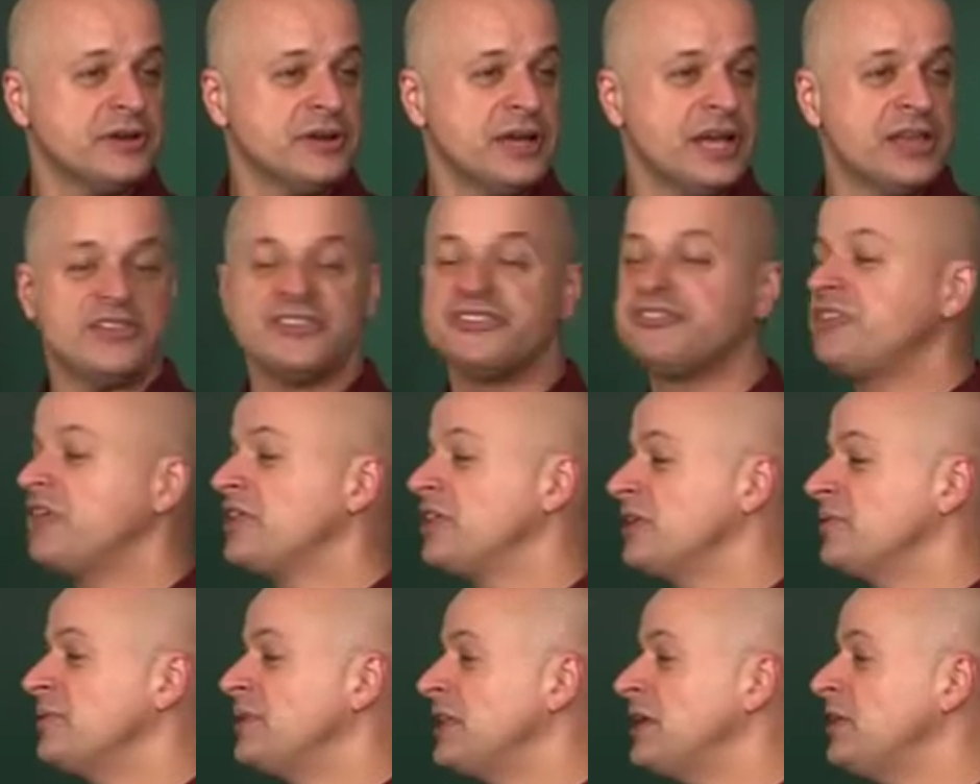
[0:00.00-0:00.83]
And there's
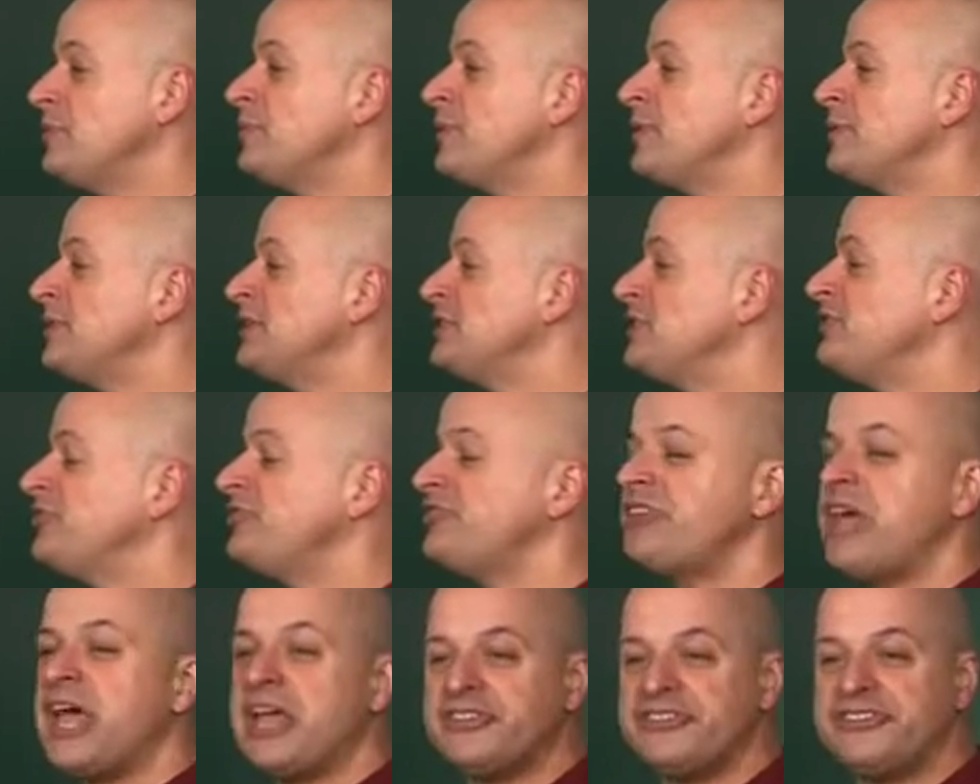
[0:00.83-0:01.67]
nothing in there but a bunch of
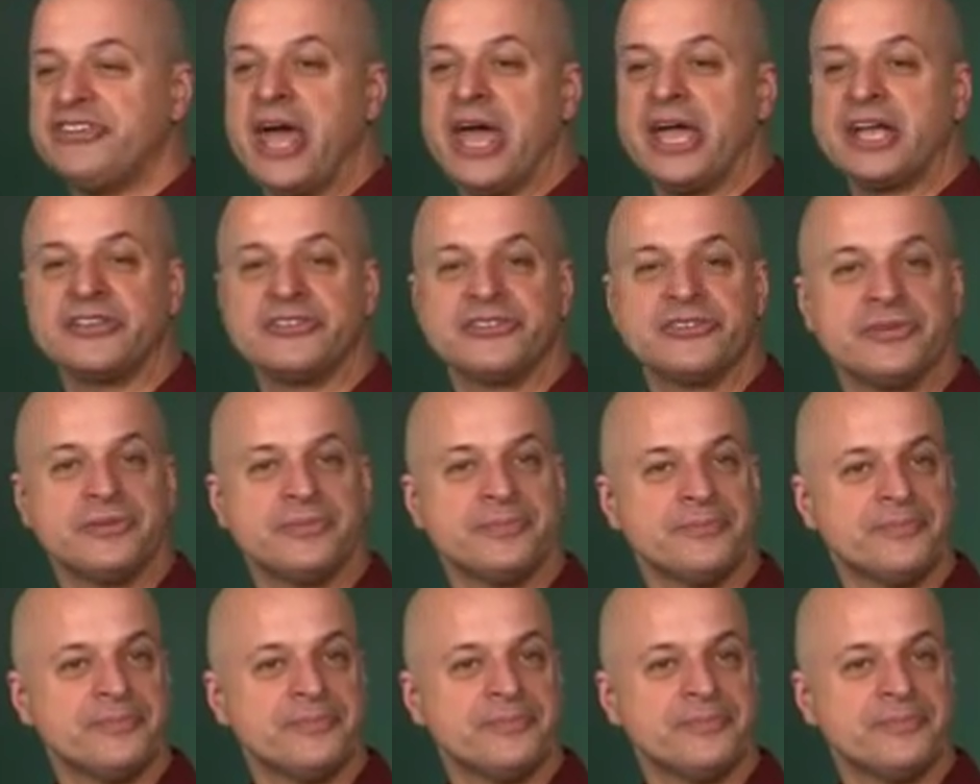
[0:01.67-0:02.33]
sad sacks.